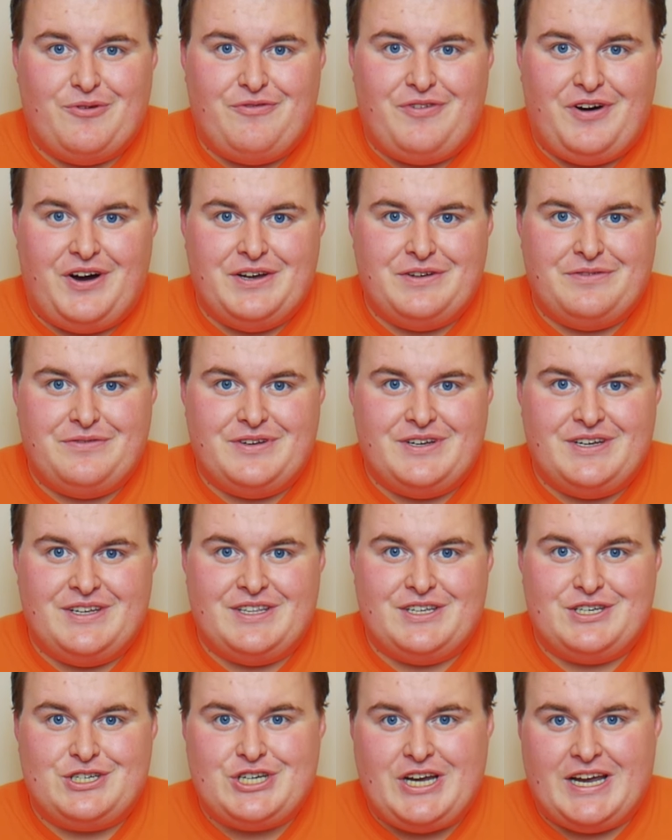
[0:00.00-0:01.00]
5
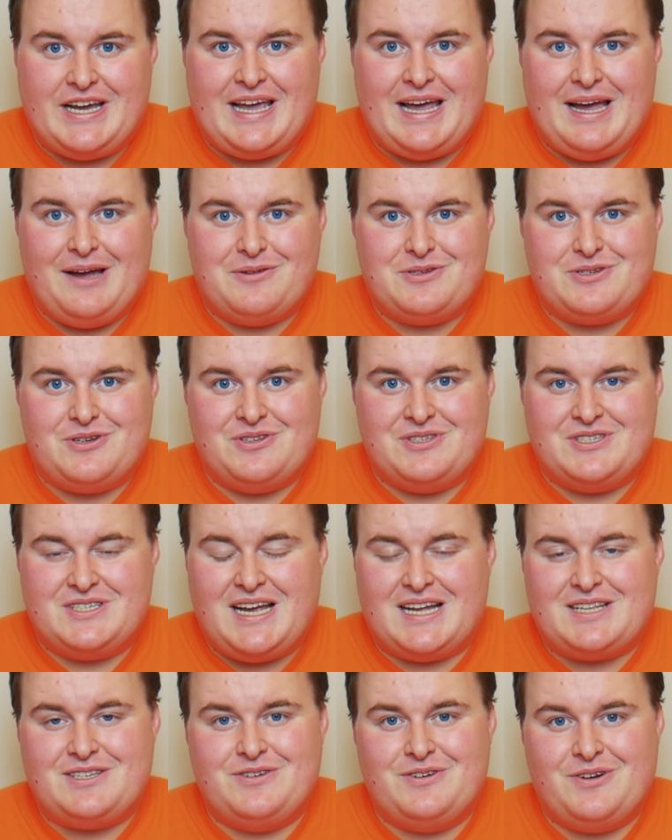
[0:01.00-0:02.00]
at the checkout on
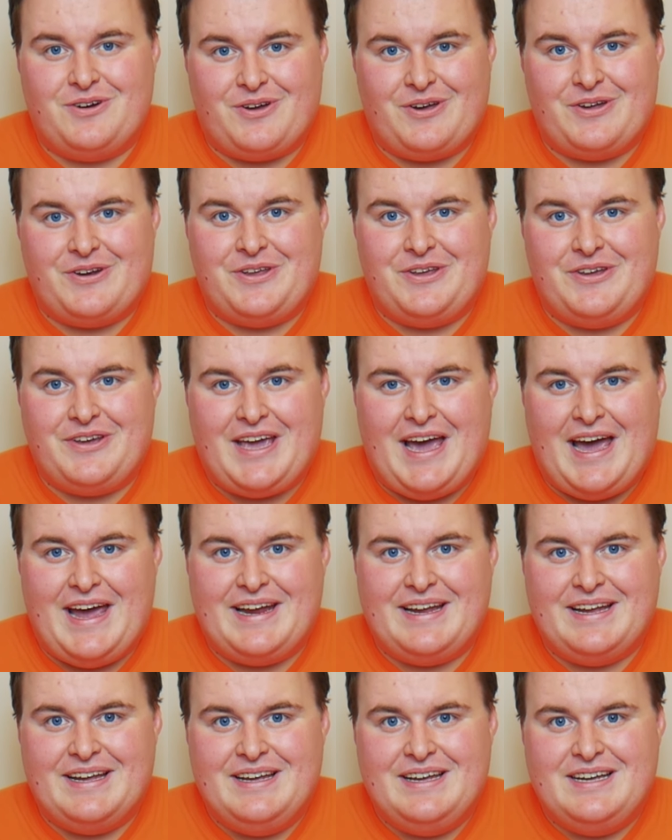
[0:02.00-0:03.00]

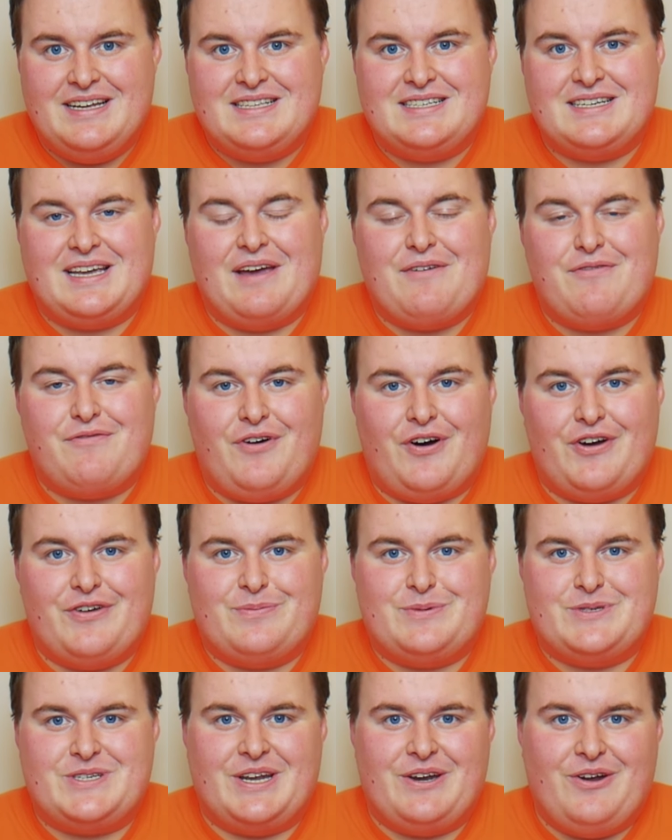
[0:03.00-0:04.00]
zatu.co.uk to get
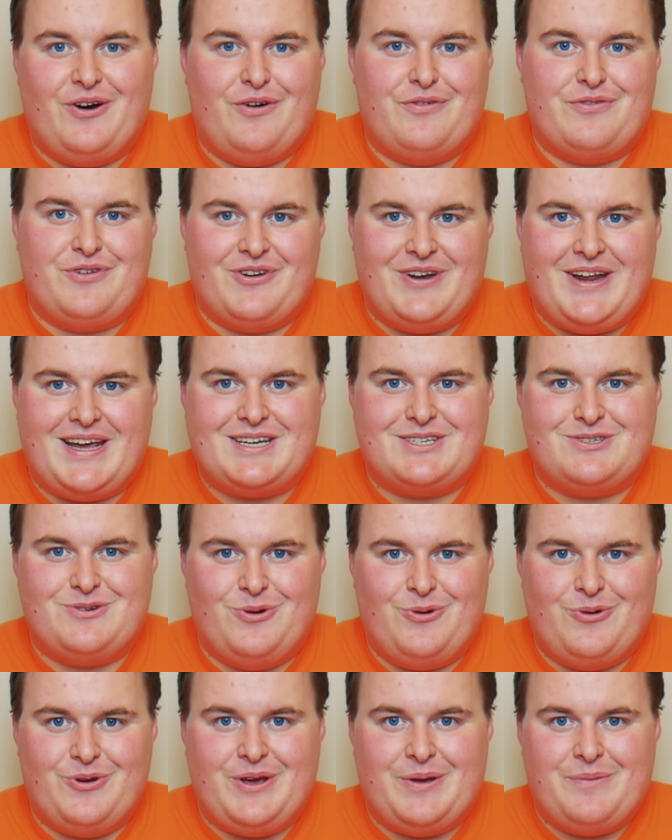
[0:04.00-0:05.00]
5% off your next
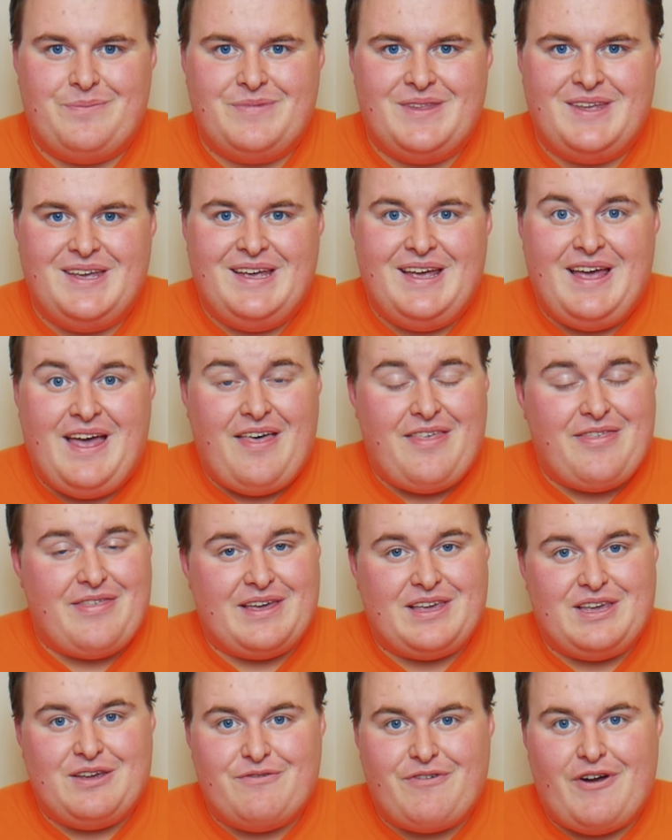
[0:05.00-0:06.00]
order.
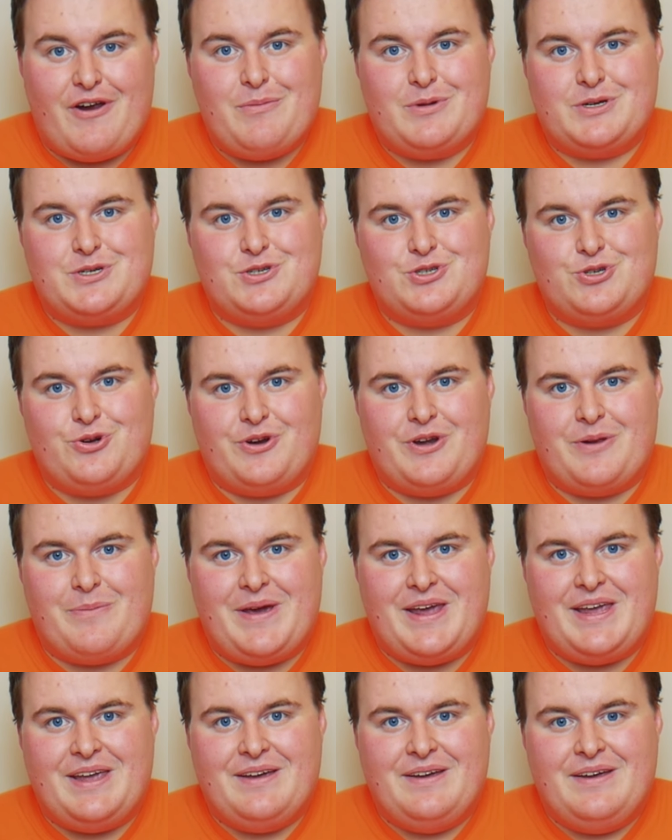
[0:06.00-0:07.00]
Thank you very much for joining
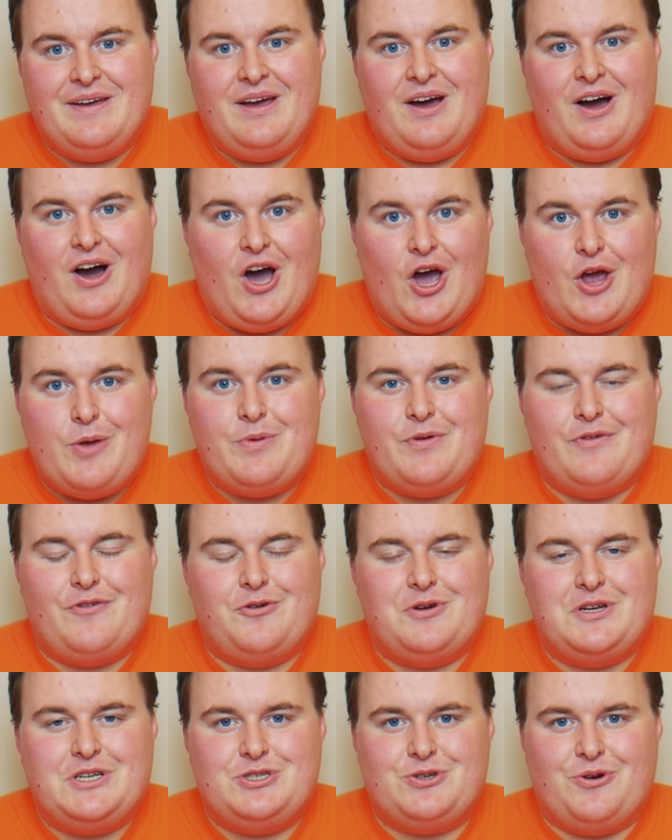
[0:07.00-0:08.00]
me. I hope you've
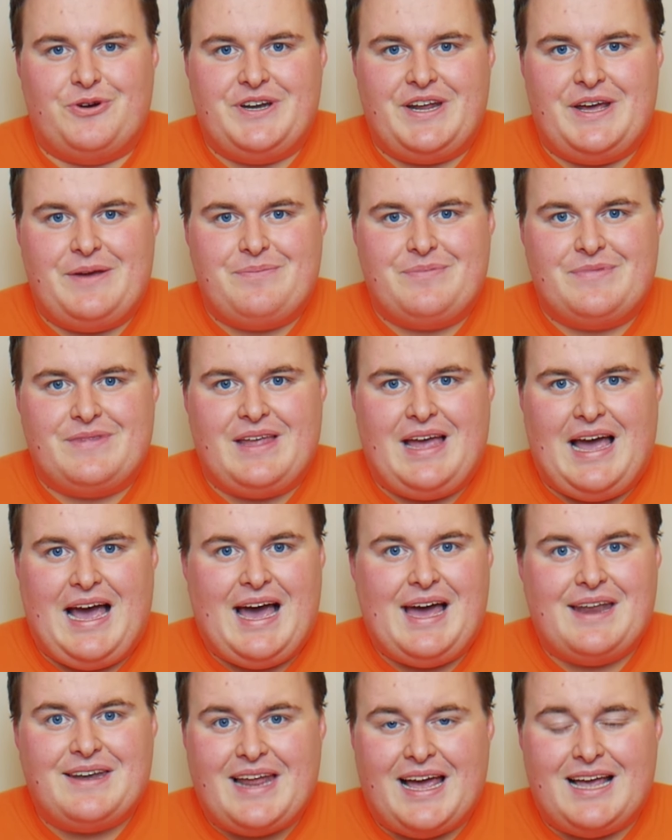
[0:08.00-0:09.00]
all enjoyed it.
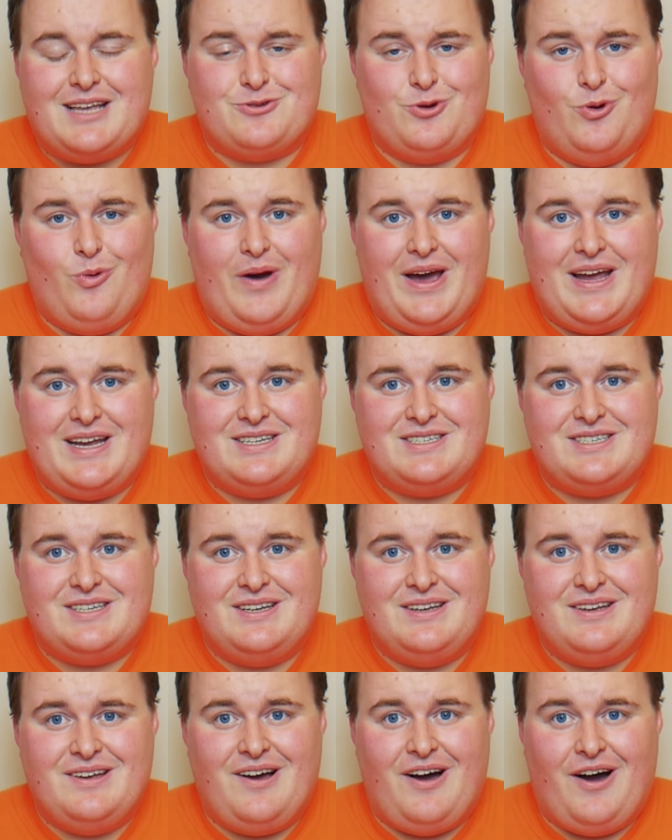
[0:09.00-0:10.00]
And as always,
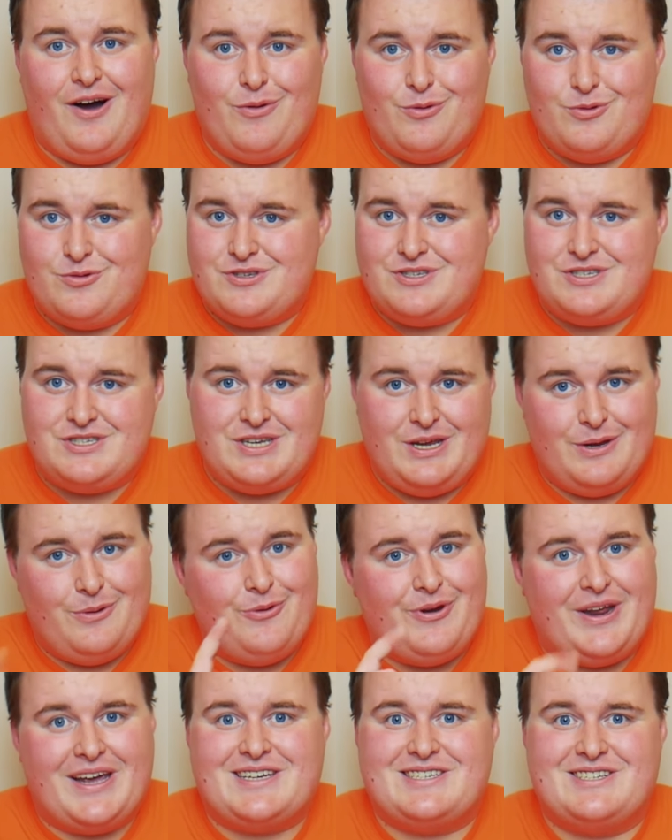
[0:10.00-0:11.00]
I will see you
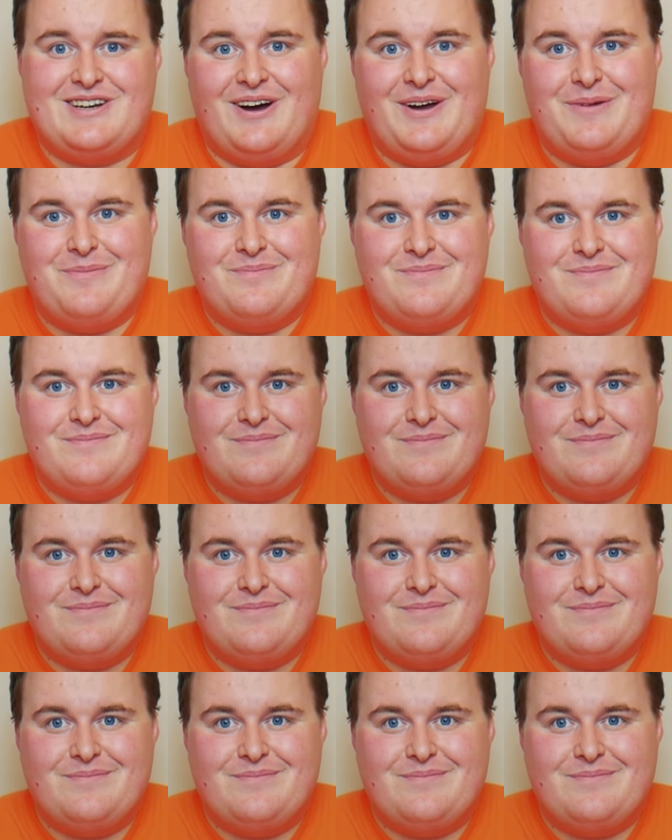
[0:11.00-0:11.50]
all next time.